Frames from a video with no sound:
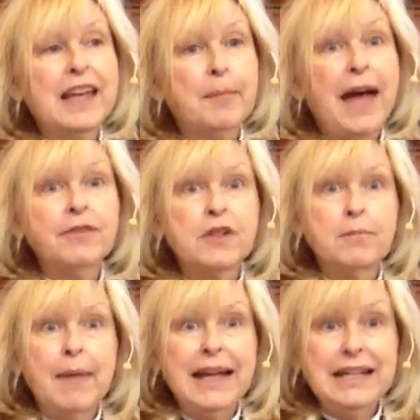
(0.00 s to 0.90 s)
him after
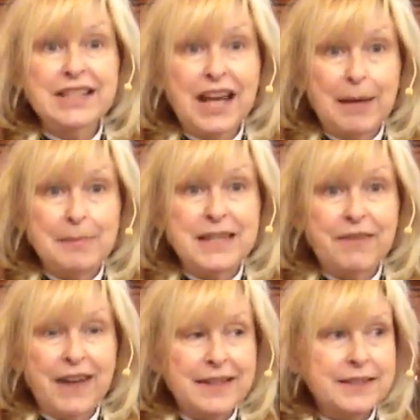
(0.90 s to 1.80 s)
many times
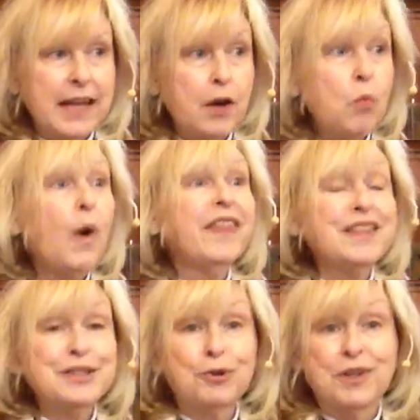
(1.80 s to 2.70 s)
of asking
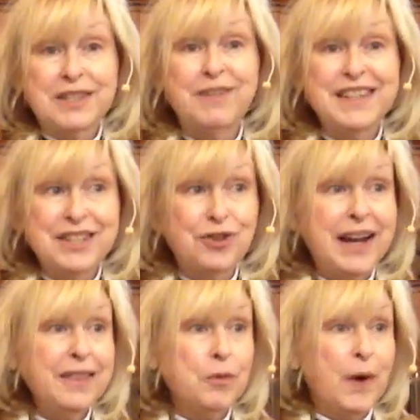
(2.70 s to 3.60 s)
what the source of his
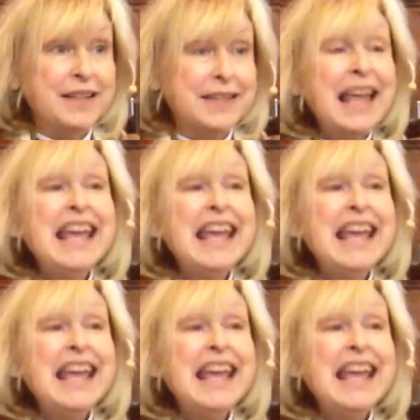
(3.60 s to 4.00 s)
strength was.